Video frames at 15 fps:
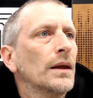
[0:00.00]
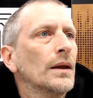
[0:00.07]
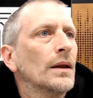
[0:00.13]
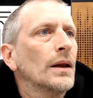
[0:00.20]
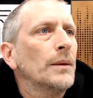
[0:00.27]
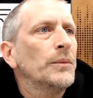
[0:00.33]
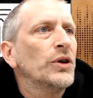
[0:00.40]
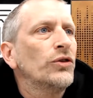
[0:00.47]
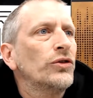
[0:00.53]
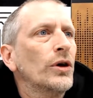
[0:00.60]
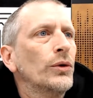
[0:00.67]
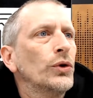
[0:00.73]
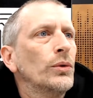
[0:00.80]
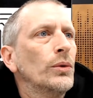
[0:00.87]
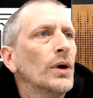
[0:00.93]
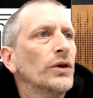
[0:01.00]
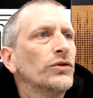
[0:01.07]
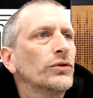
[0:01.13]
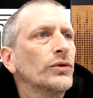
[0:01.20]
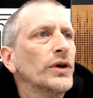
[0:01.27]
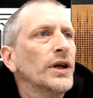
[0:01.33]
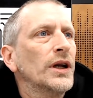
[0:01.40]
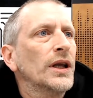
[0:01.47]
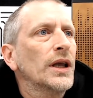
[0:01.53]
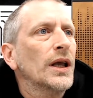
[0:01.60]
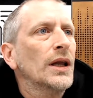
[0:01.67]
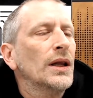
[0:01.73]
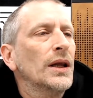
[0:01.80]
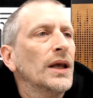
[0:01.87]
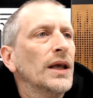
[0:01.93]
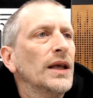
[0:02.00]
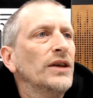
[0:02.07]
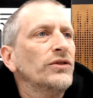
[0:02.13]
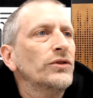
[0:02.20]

let me show you a screen again, is